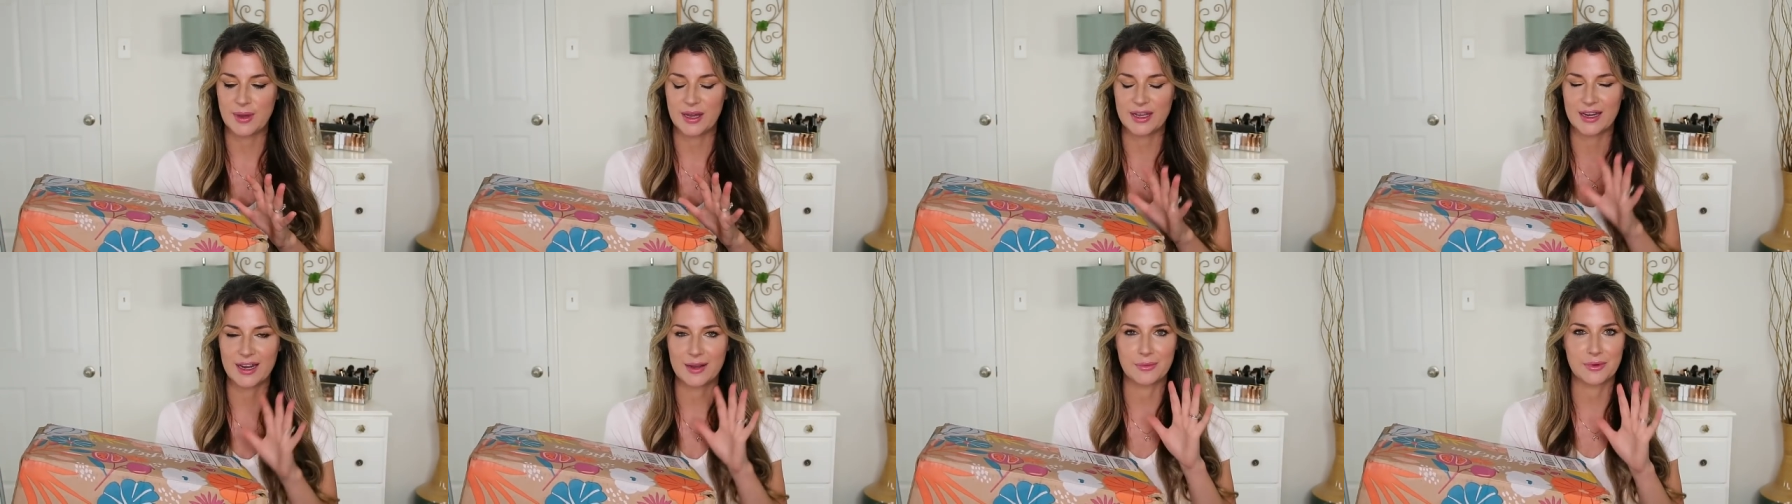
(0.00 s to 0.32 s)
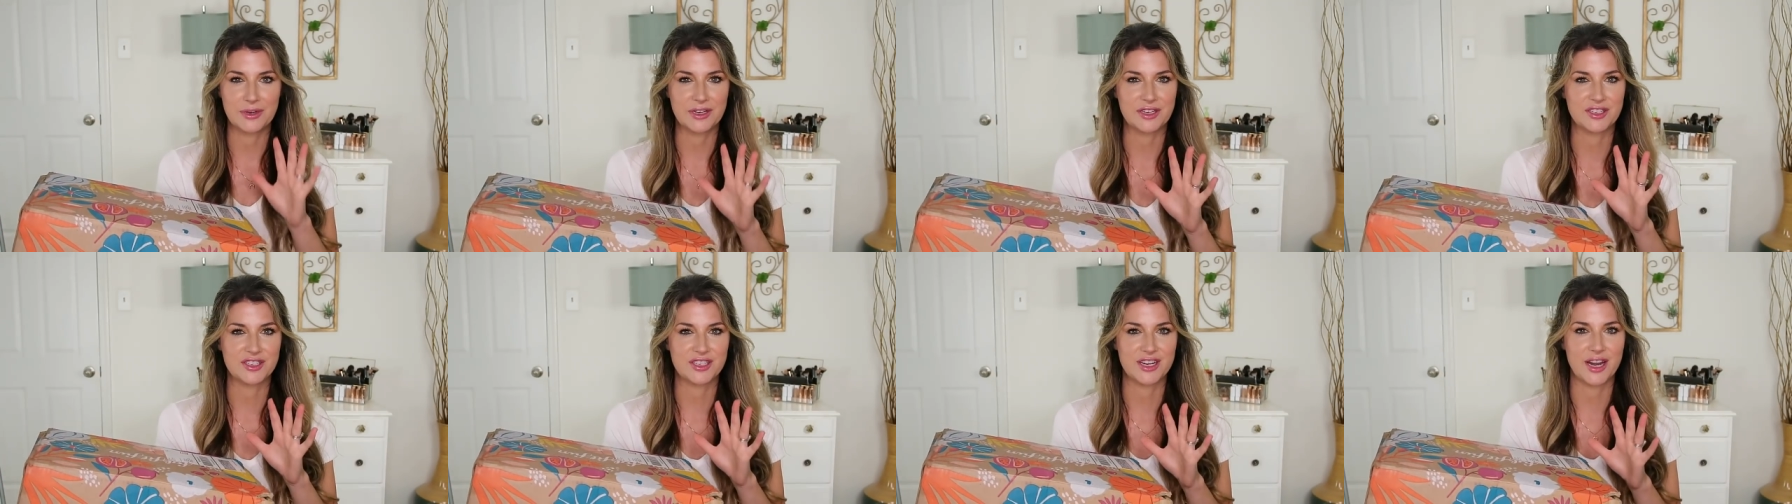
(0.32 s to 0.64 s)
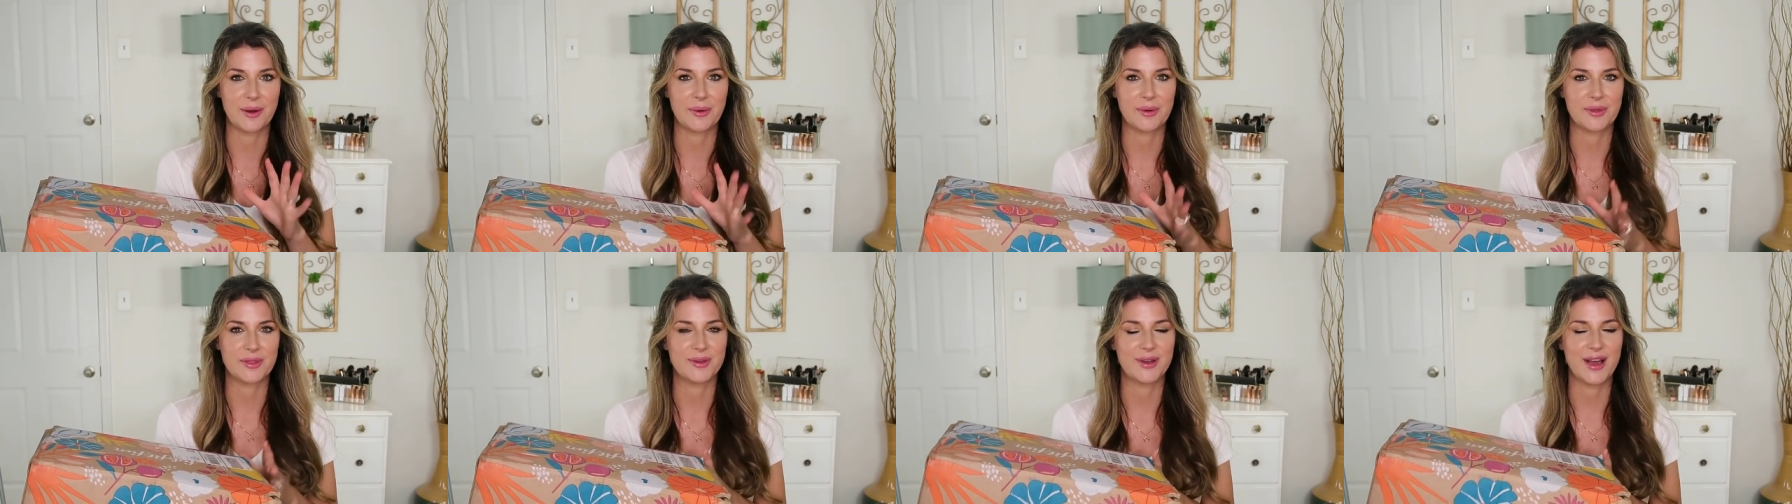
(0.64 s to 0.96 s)
but I wanted to
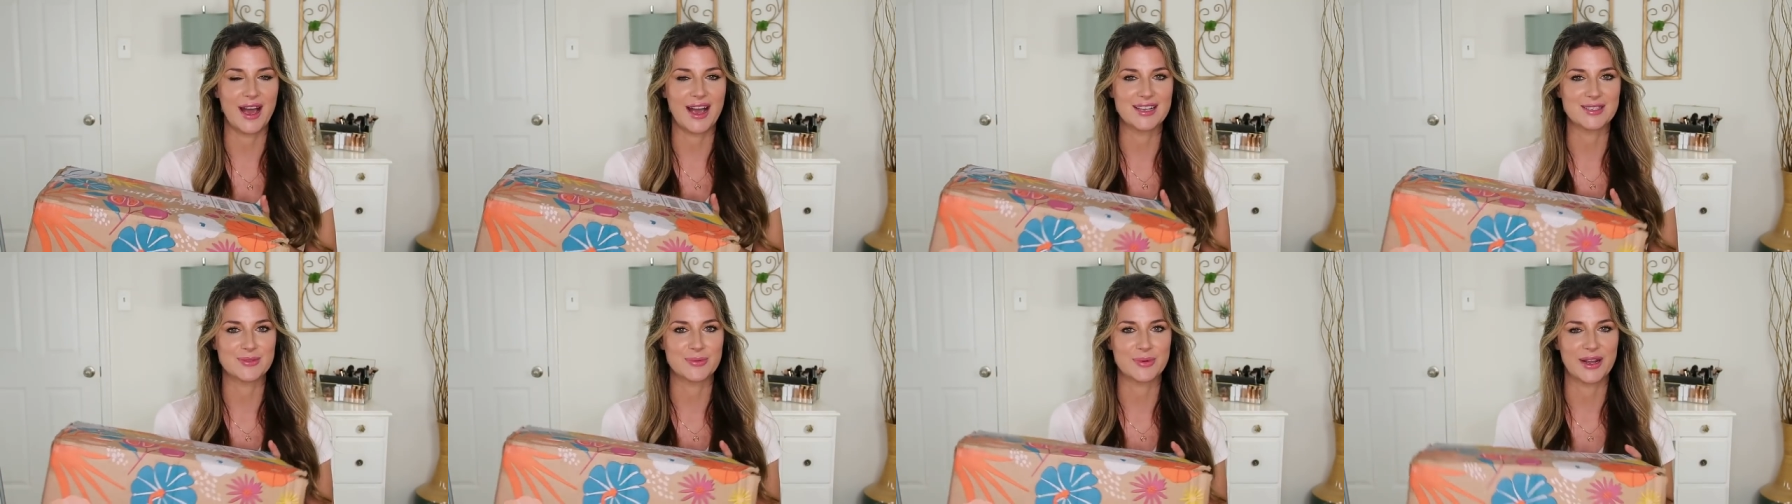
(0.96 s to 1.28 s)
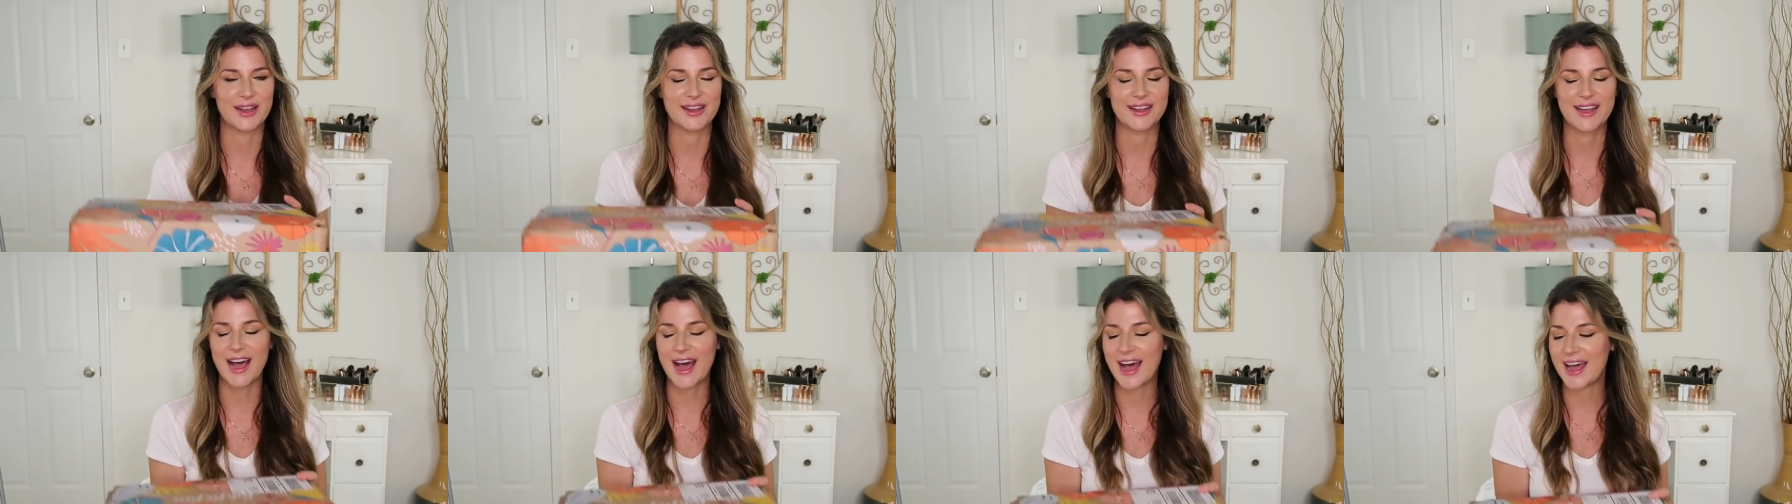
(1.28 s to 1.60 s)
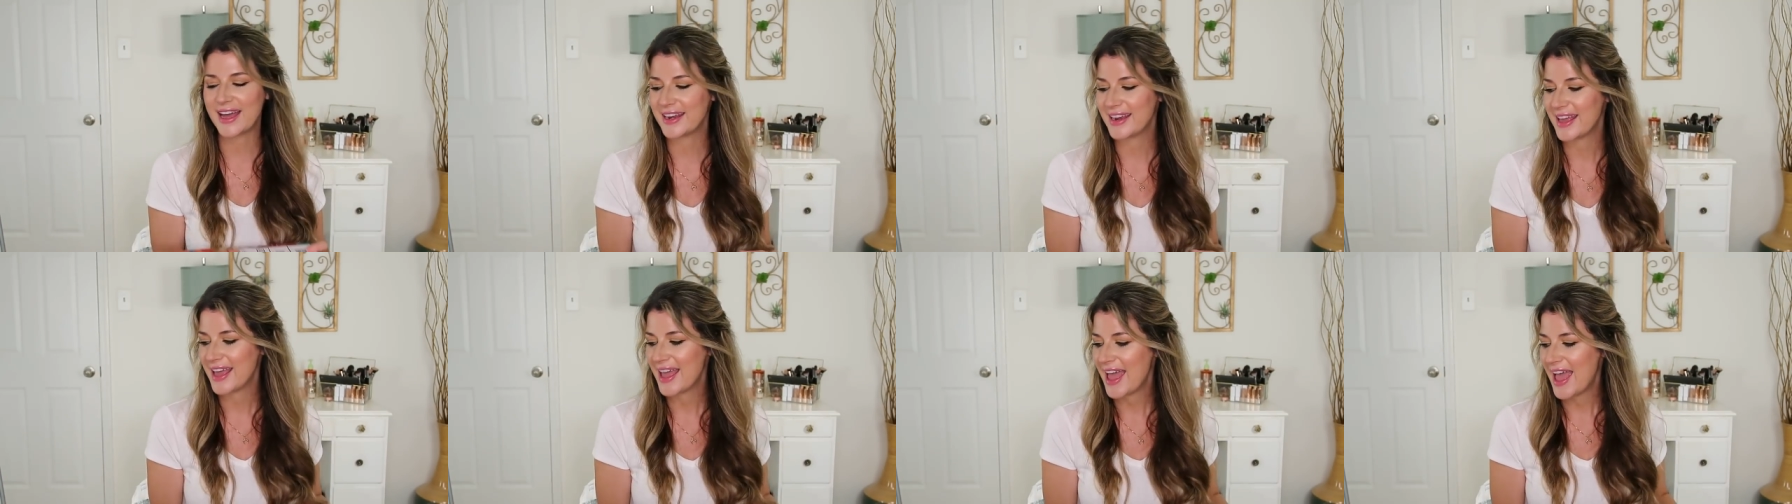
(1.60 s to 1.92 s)
share with you guys what I
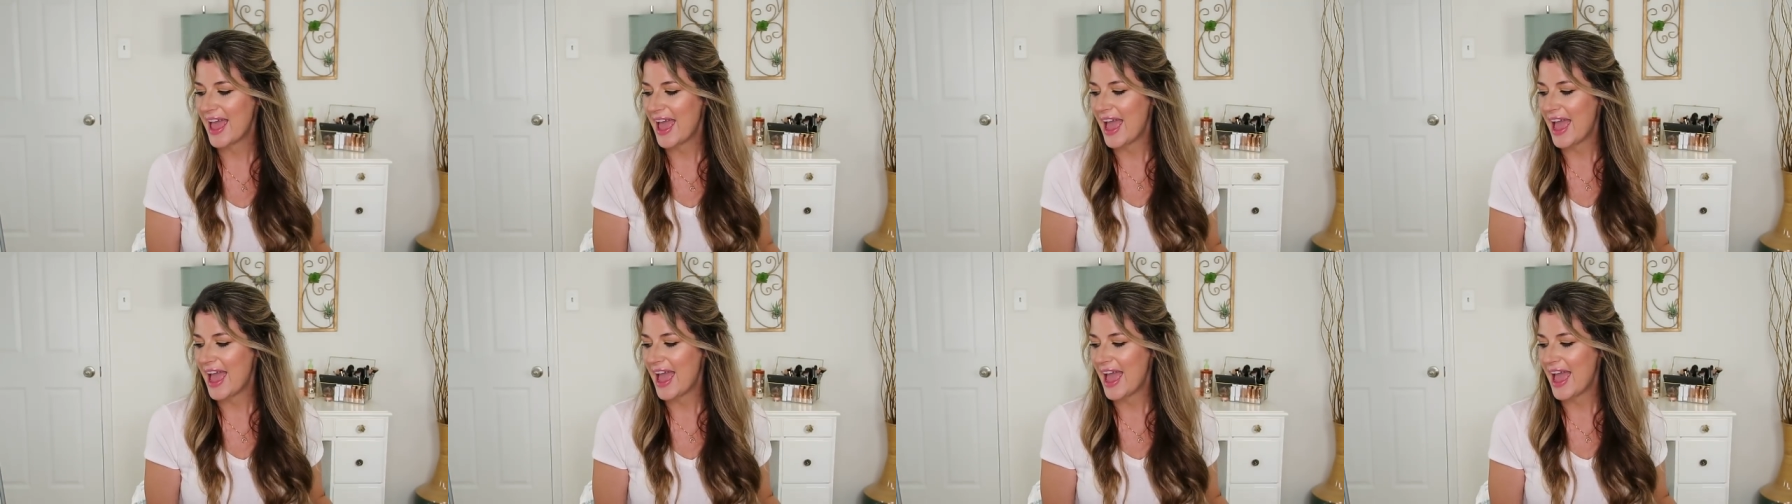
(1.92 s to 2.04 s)
got.